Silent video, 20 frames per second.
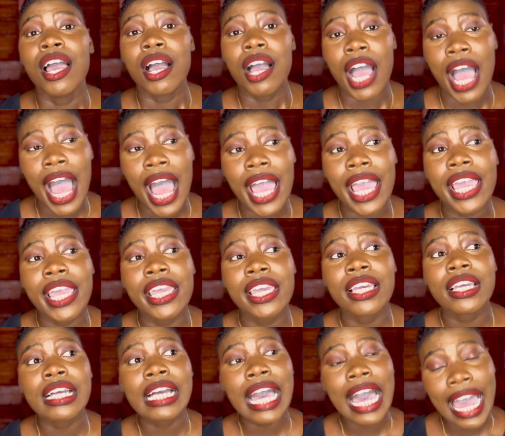
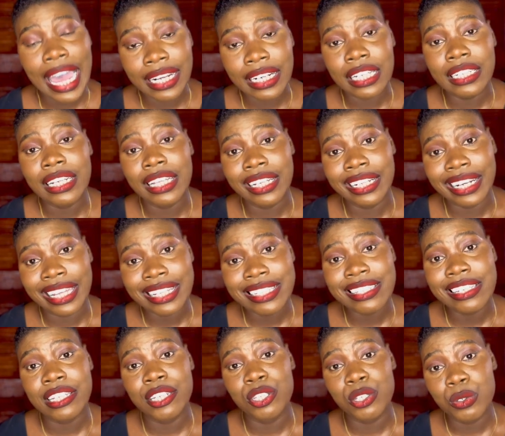I kind of
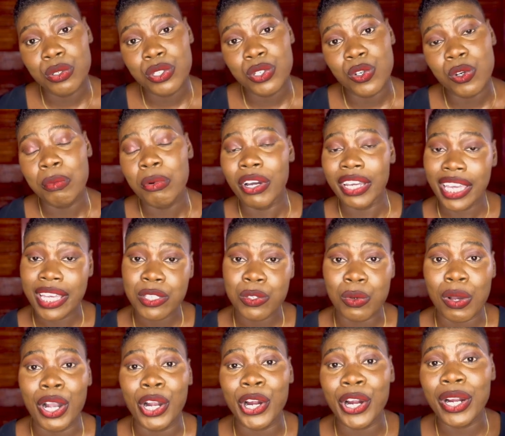neglected YouTube, but guess
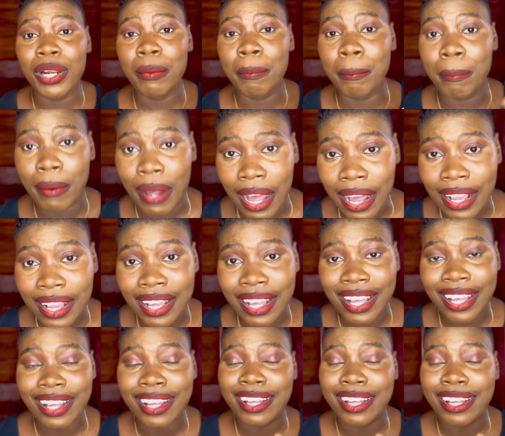what? Girl, back.